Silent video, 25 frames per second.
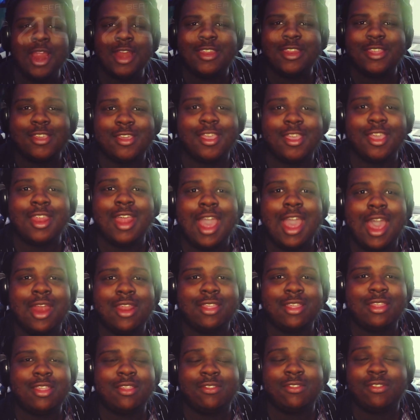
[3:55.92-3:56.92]
to get out
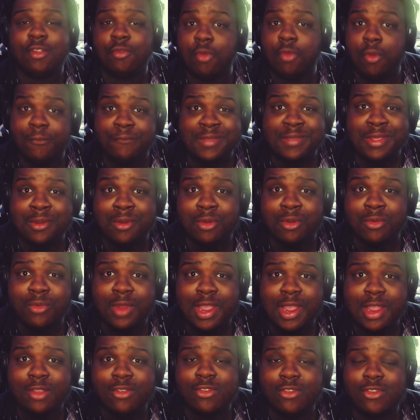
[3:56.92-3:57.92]
of the zero viewer
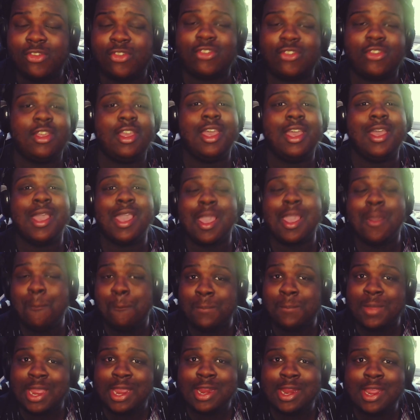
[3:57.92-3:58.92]
range
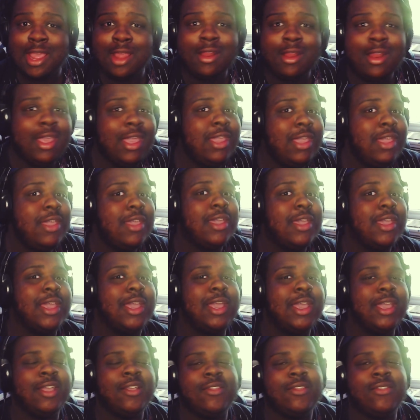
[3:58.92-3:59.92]
immediately
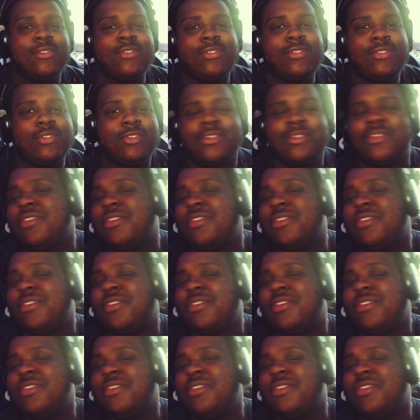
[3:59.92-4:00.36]
is